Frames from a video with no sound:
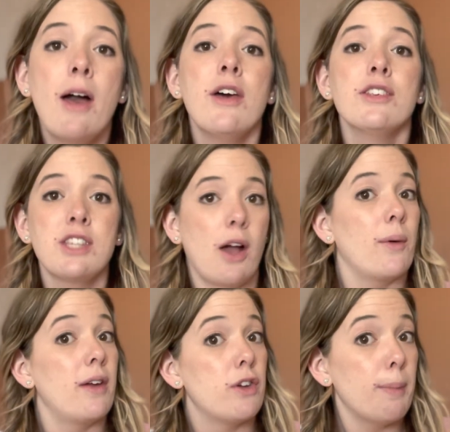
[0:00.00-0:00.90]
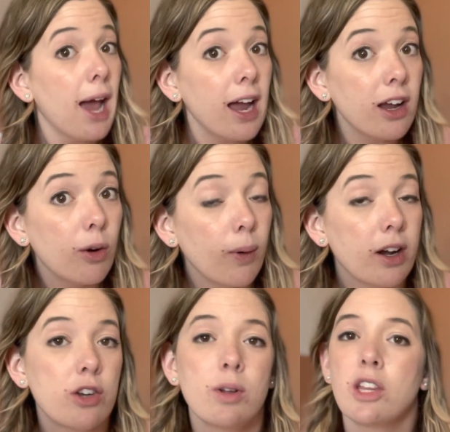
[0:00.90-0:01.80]
So if you're back, we're gonna
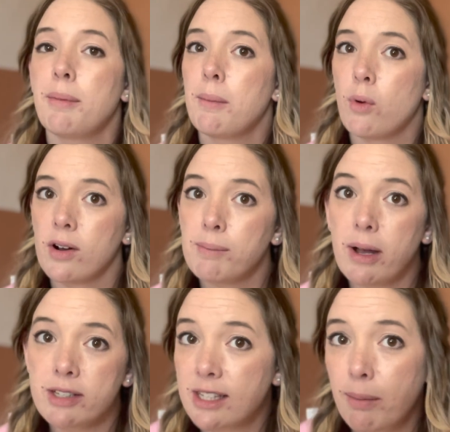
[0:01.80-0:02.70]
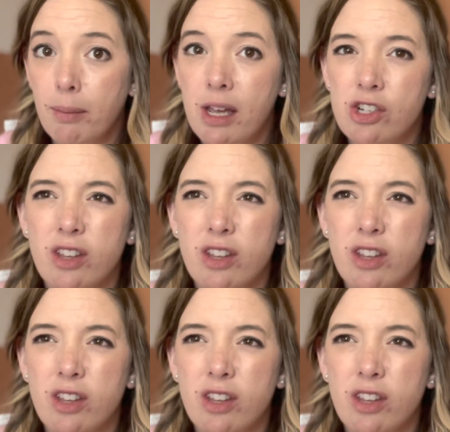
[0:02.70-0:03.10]
do a little bit more about sublimation.